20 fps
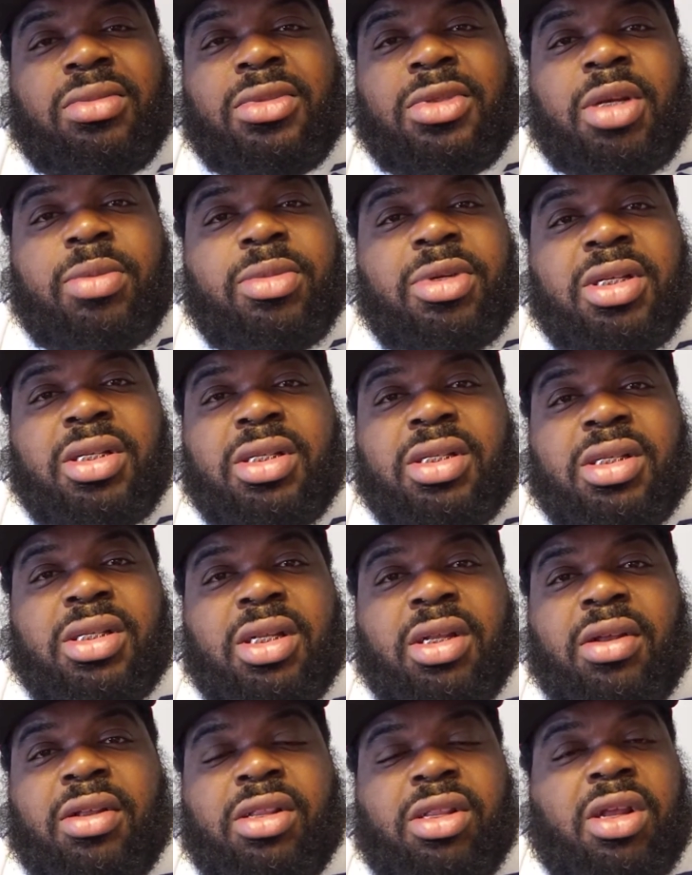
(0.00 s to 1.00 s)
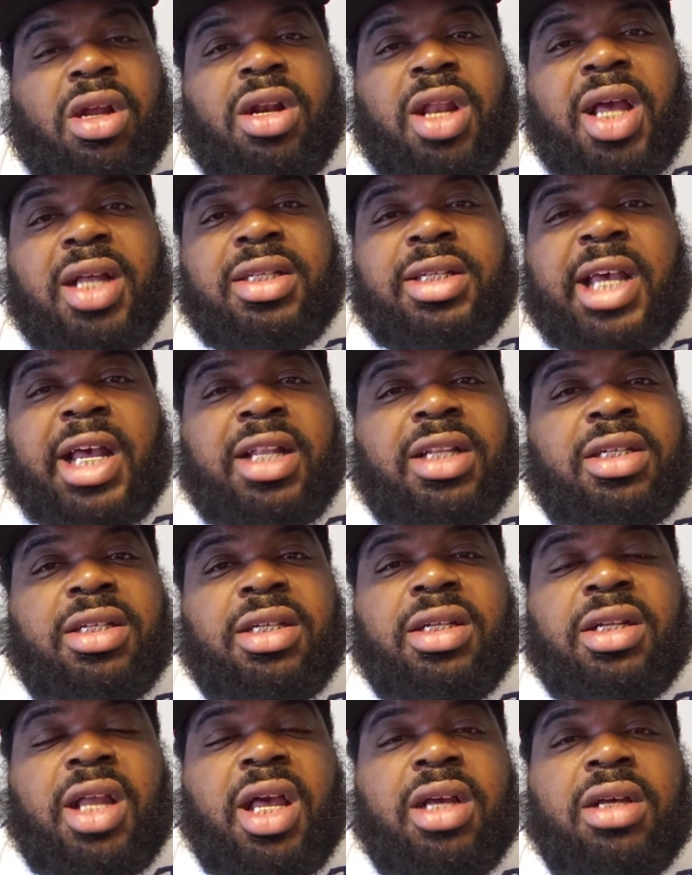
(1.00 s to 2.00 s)
I mean, they're not
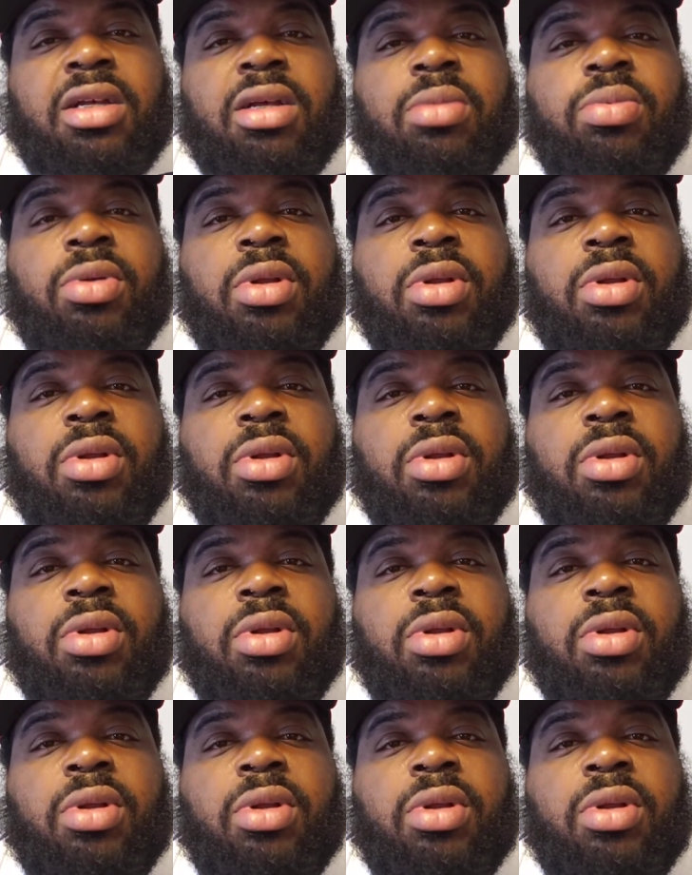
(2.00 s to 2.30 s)
talented and not good.